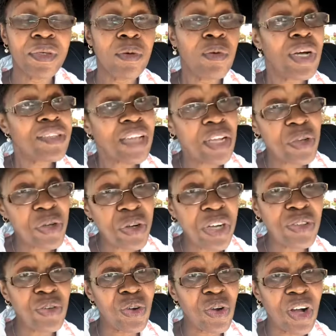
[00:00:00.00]
What are you
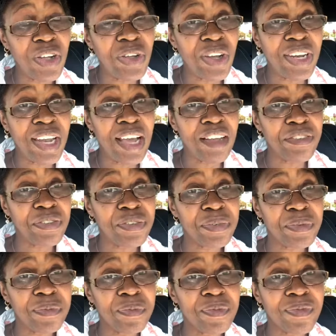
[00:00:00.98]
going to call your life?
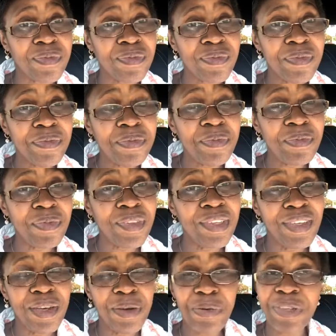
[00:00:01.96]

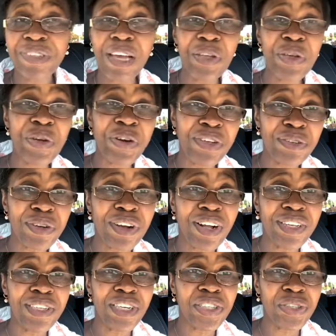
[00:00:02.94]
What are you going to
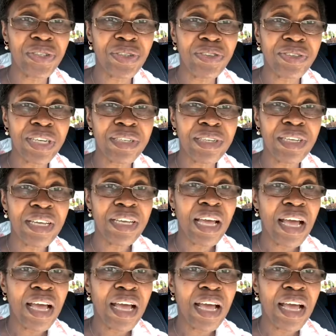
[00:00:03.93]
call your children?